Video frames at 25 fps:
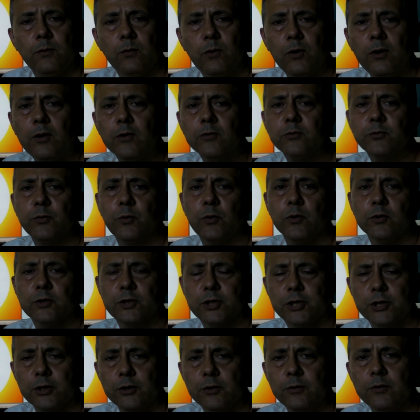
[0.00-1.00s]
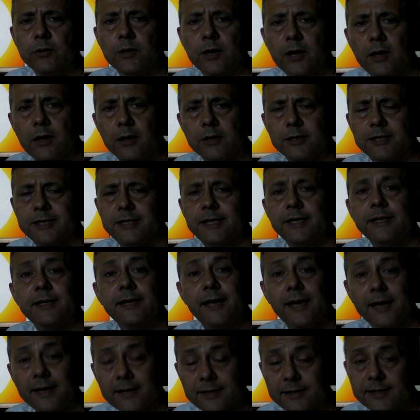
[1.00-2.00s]
World War II
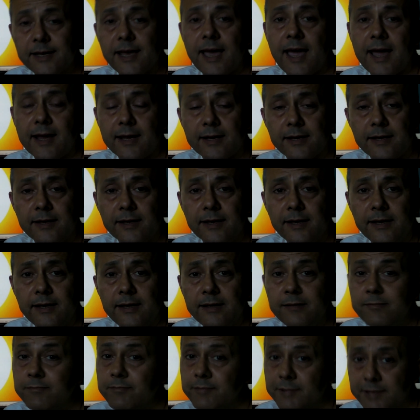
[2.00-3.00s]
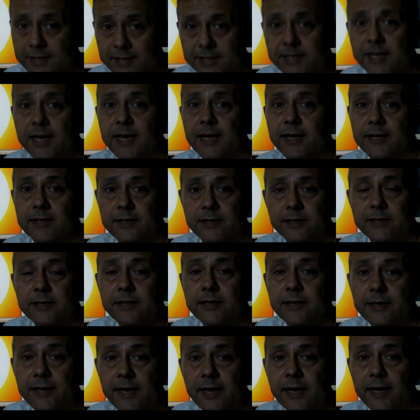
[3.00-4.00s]
lasted exactly
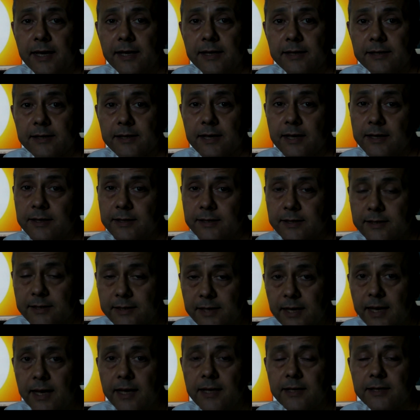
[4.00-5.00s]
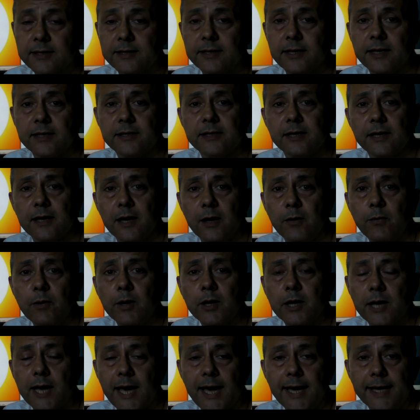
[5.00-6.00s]
6 years, and 6 is a
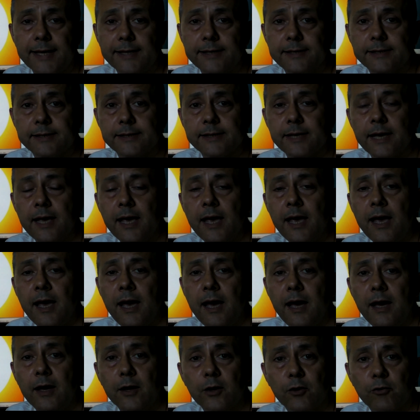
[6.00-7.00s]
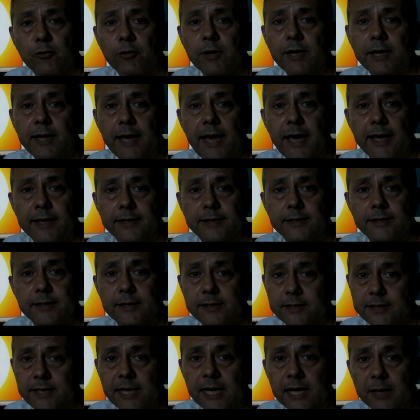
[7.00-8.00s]
lowercase Greek S, the
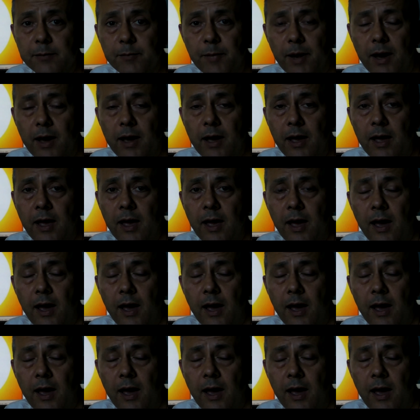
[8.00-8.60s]
sigma.